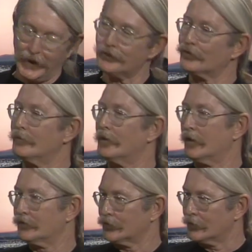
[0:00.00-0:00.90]

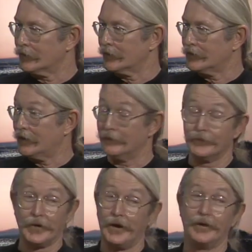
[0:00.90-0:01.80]
extramarital
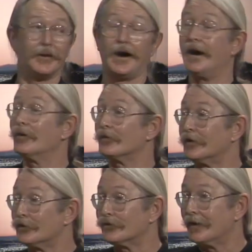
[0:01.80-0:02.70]
relations, and I don't
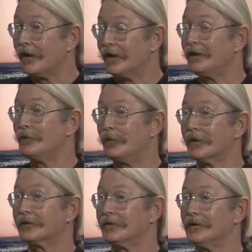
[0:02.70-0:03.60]
understand how
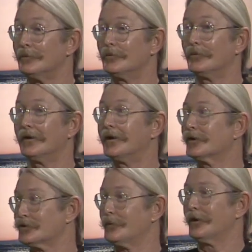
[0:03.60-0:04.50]
anybody could keep an
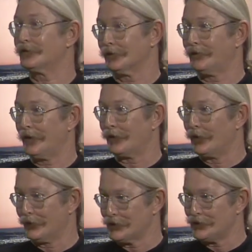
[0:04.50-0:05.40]
extramarital affair
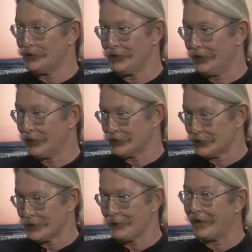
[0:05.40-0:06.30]
going for 2 years
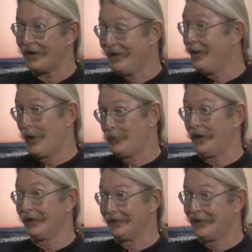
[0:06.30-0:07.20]
or something, but
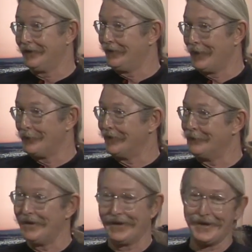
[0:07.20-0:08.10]
apparently they, I
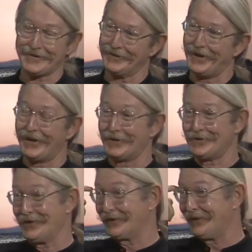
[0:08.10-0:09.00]
mean, man, that's a lot
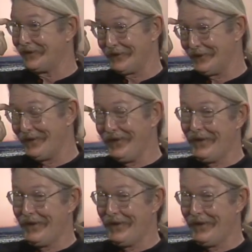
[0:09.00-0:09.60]
of juggling. And,